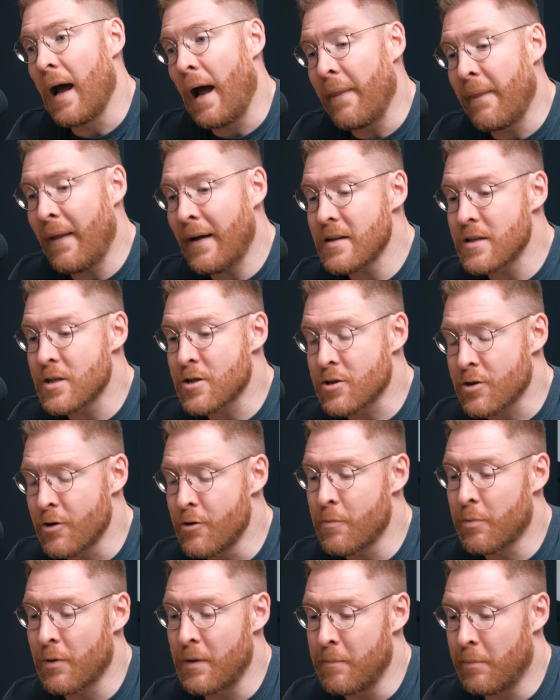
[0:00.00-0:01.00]
And that's
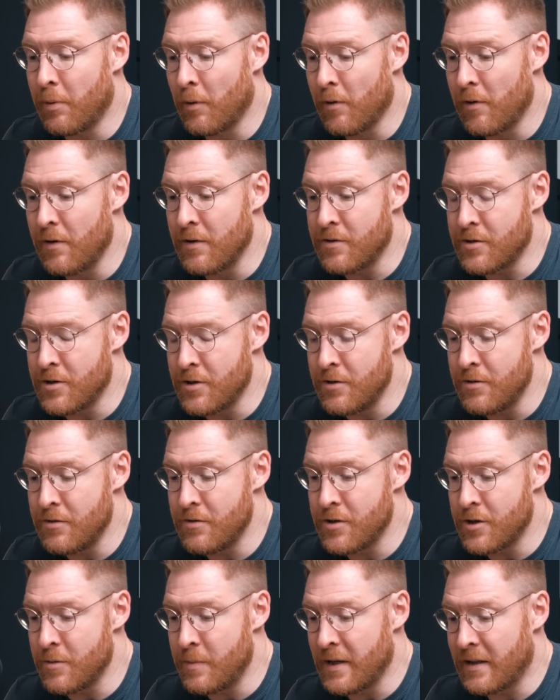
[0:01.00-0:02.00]
super important to
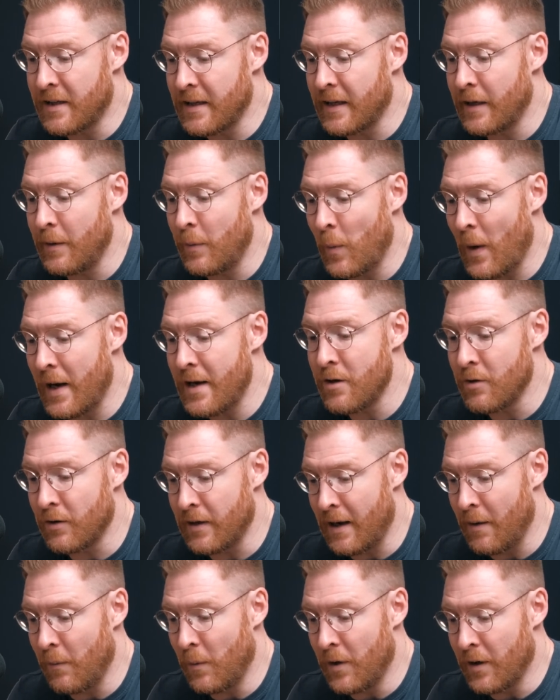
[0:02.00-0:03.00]
be thinking when you're
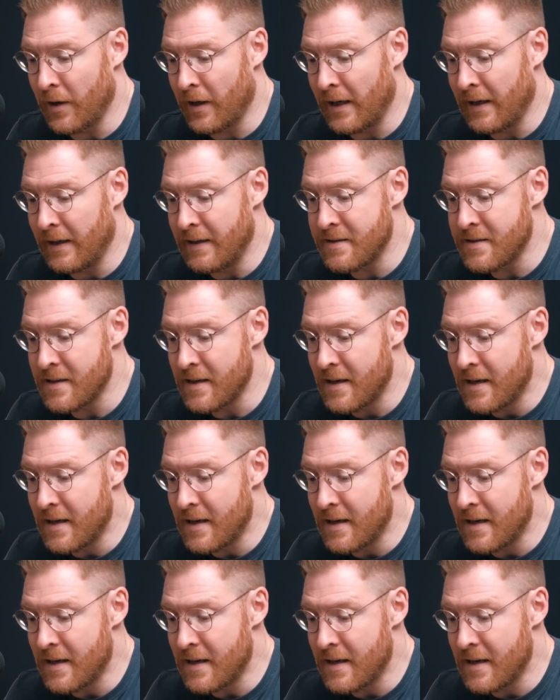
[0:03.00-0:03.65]
networking is,